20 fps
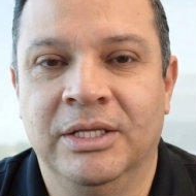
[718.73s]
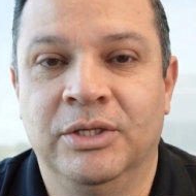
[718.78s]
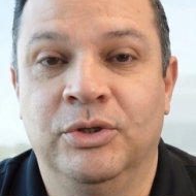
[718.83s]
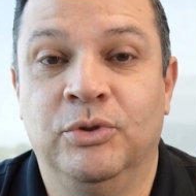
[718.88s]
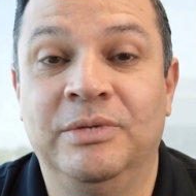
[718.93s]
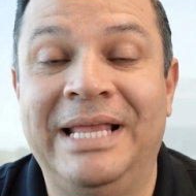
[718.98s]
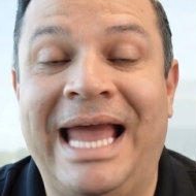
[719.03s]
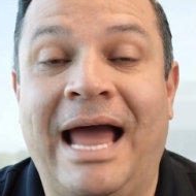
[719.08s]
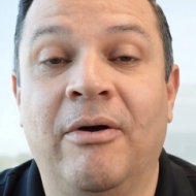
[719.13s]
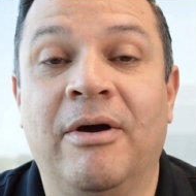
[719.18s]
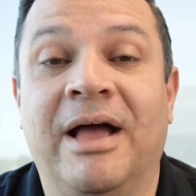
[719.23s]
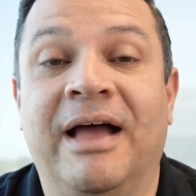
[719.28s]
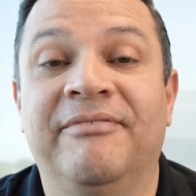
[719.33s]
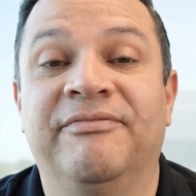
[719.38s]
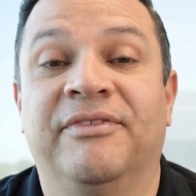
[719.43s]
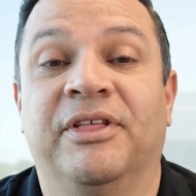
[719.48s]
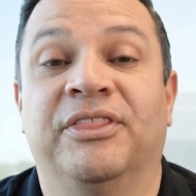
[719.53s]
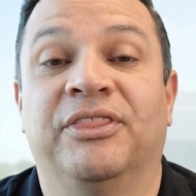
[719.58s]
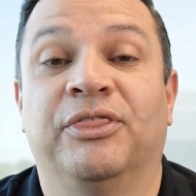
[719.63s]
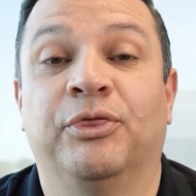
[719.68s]
You now
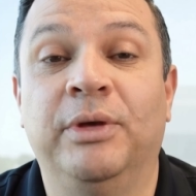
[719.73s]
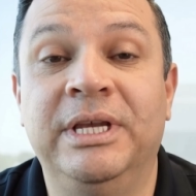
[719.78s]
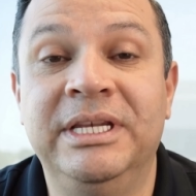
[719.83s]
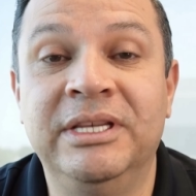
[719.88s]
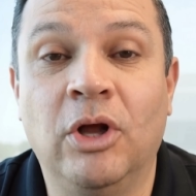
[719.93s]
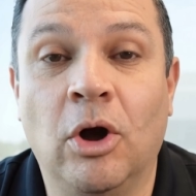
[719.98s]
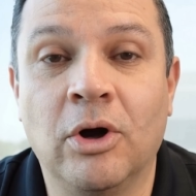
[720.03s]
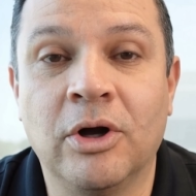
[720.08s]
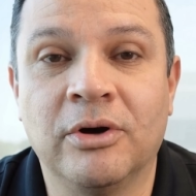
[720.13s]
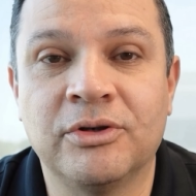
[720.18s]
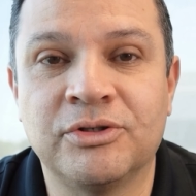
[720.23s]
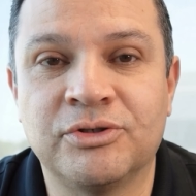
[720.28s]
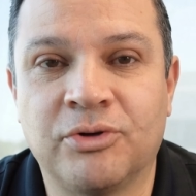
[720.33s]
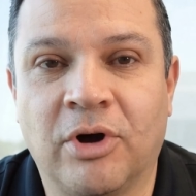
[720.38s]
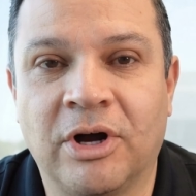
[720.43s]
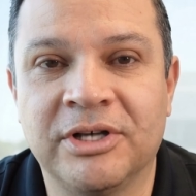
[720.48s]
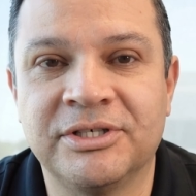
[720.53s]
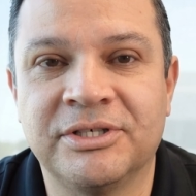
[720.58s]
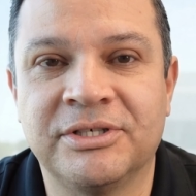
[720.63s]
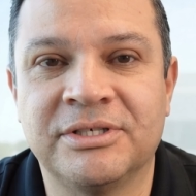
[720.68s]
have the 3 logo
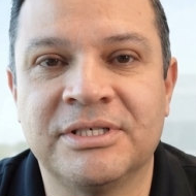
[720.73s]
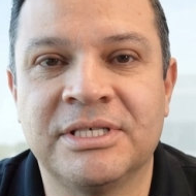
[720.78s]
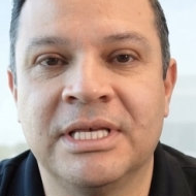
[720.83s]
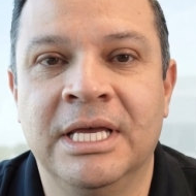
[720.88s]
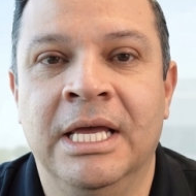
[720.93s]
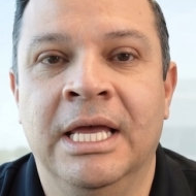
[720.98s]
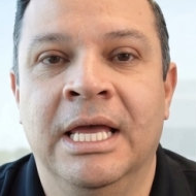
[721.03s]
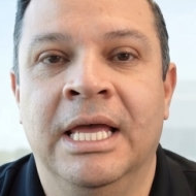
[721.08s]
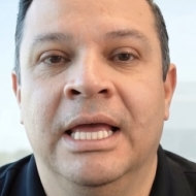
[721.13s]
structures,